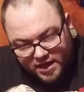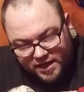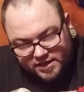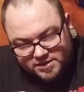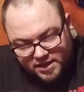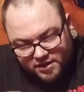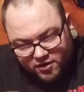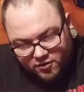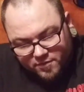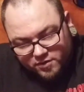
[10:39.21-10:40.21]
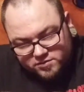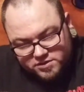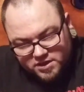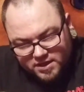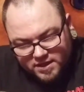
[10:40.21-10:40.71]
And it's like
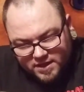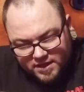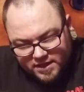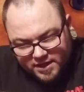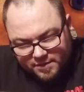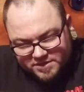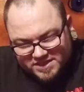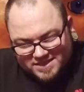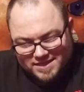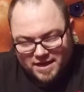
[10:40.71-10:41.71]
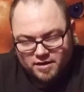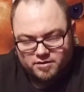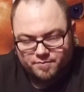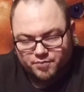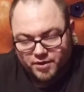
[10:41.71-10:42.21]
almost like I'm scared
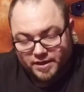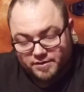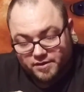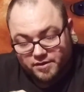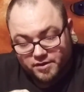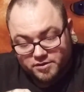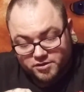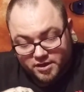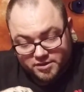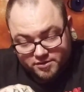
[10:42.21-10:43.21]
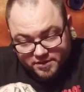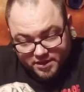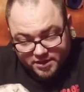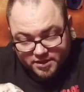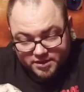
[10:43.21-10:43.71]
to break the hook trying to
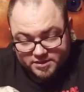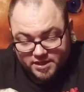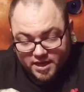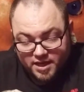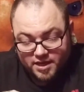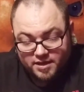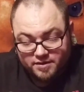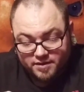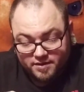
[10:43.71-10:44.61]
get it in his hand